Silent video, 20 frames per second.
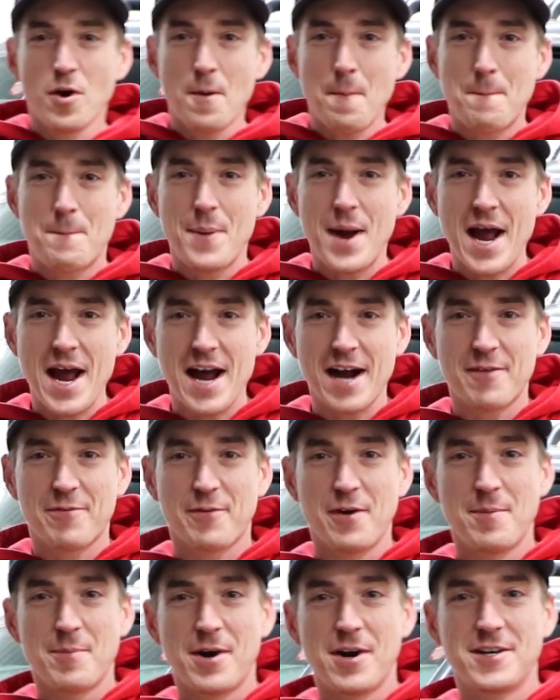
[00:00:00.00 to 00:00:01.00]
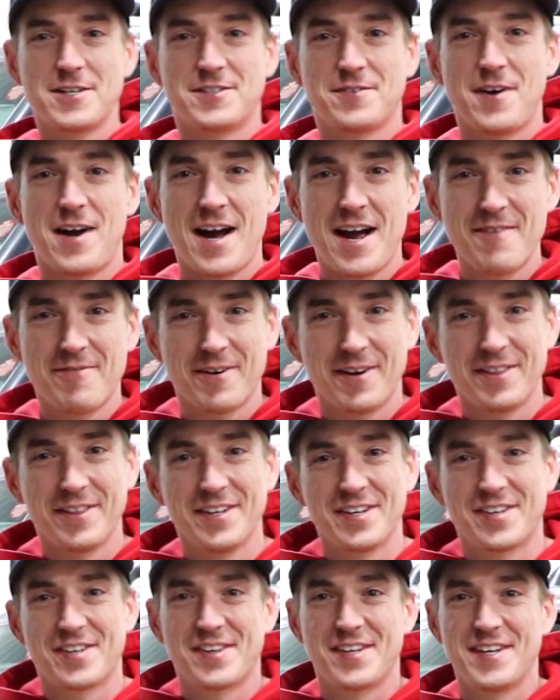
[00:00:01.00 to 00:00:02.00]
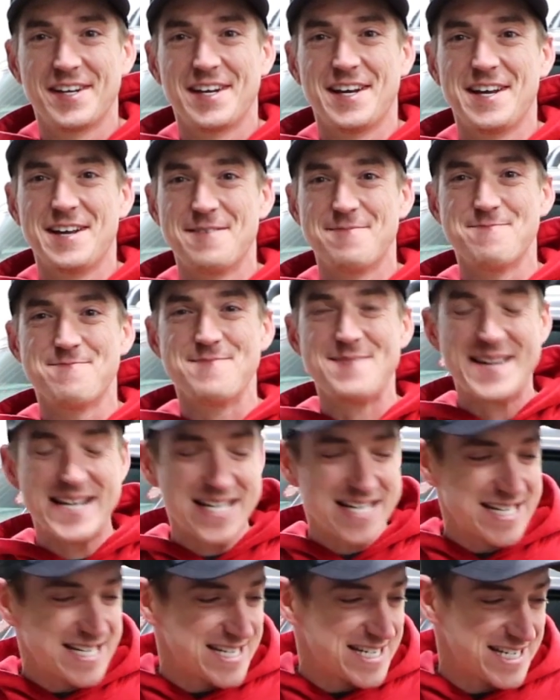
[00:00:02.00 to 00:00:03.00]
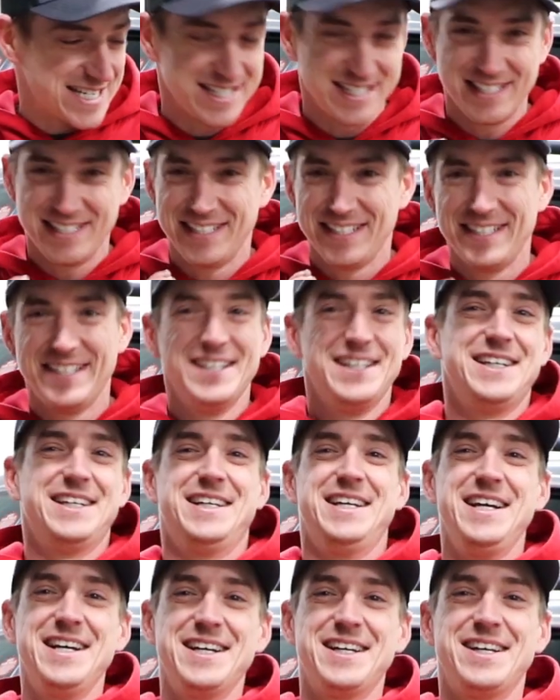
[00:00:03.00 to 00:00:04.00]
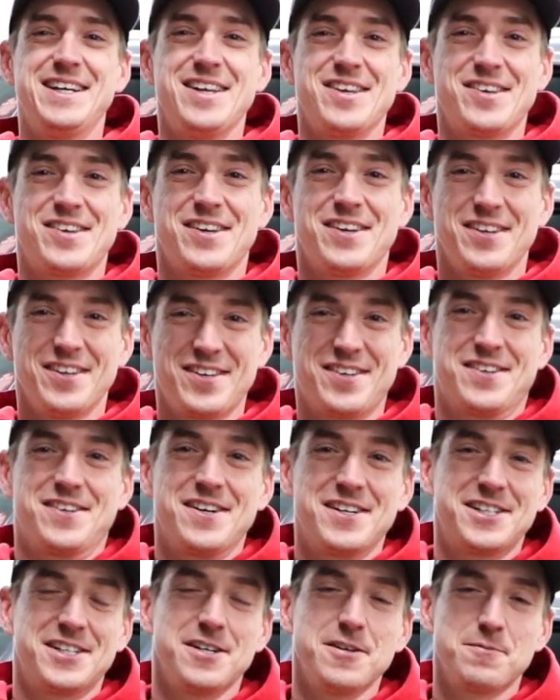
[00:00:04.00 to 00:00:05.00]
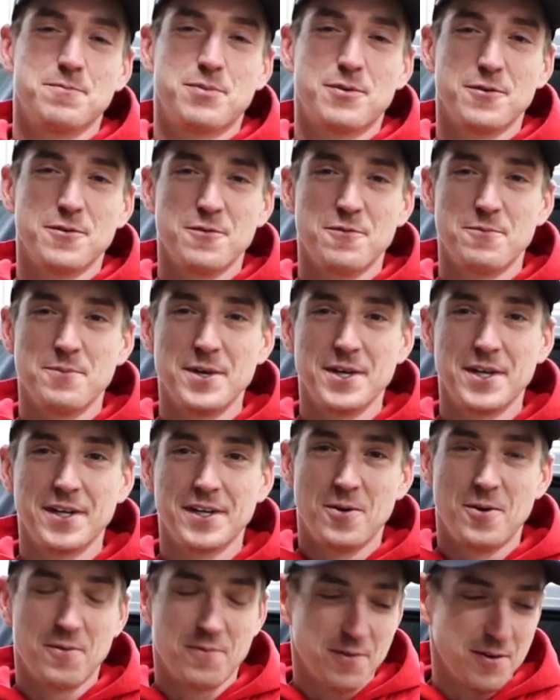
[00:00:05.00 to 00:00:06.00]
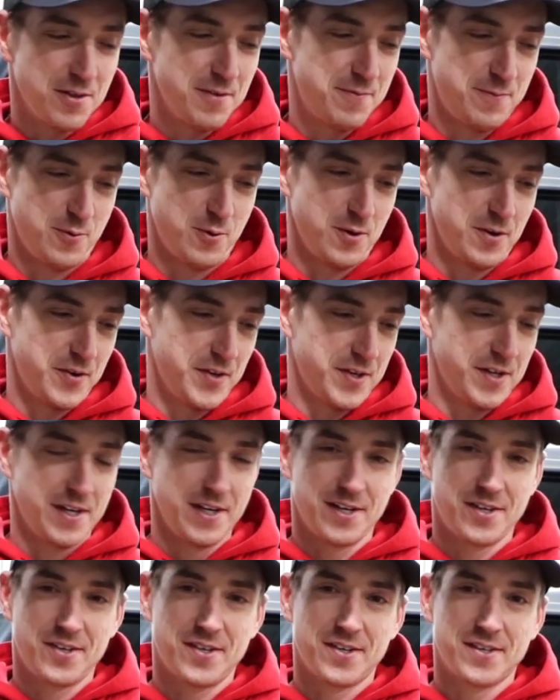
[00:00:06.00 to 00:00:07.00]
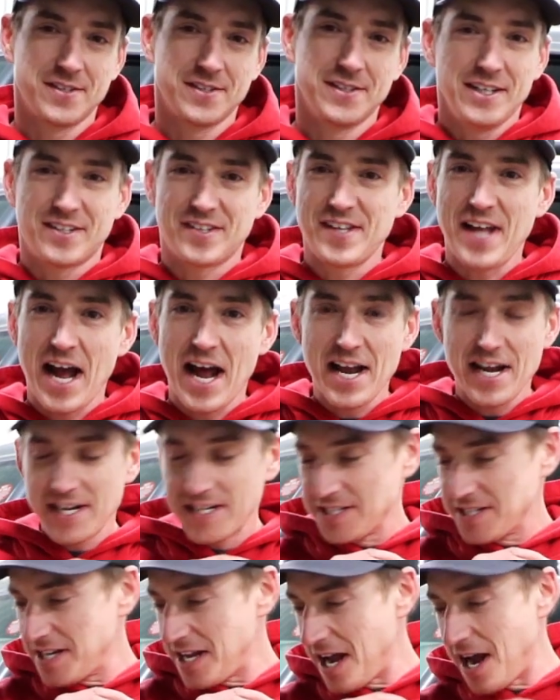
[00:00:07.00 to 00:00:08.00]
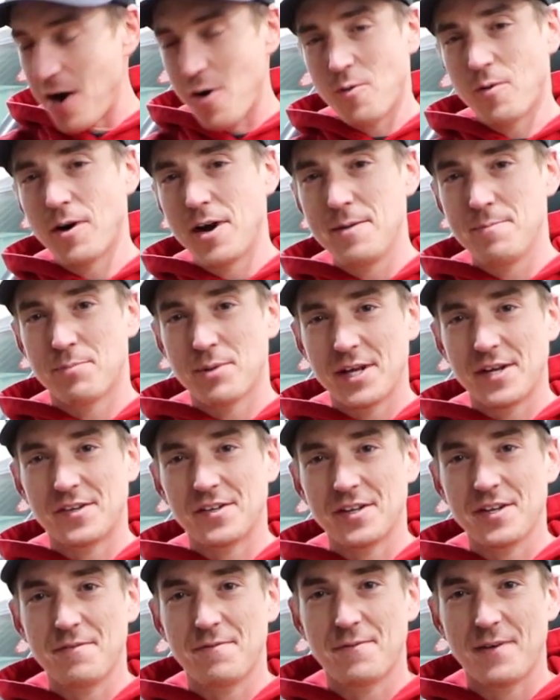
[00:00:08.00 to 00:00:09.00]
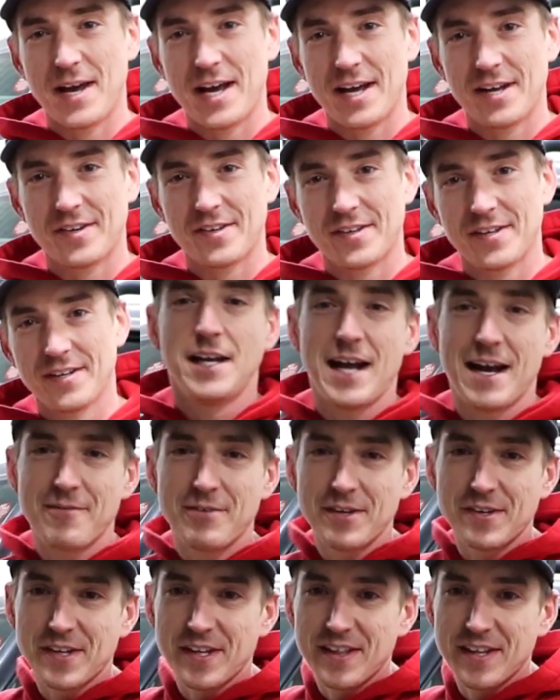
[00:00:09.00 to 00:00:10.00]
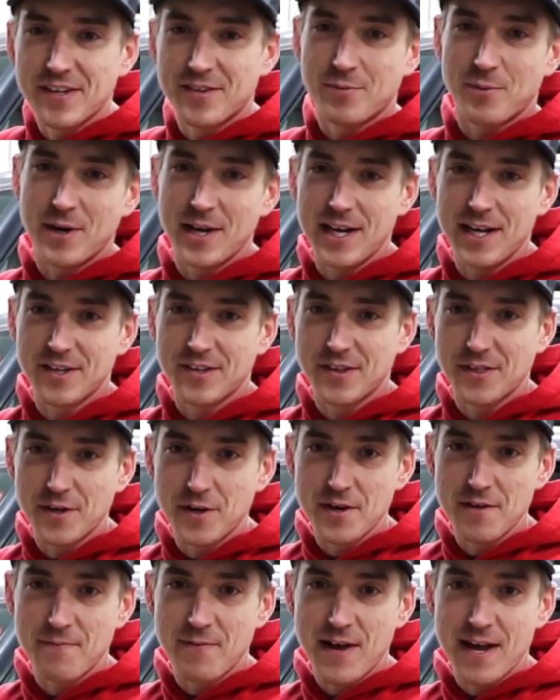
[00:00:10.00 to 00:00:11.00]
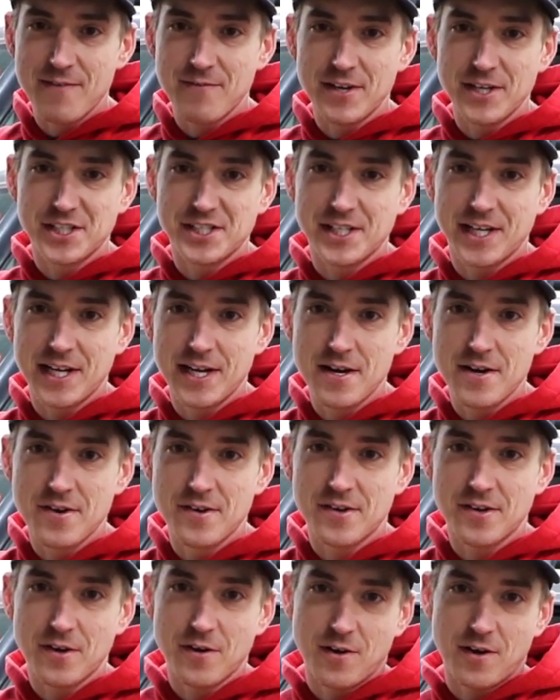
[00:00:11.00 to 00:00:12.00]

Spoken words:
we're back from our drive on this thing, and man, it is such an improvement over the 4.6. It's not outright blazingly fast, and obviously this one has 35-inch tires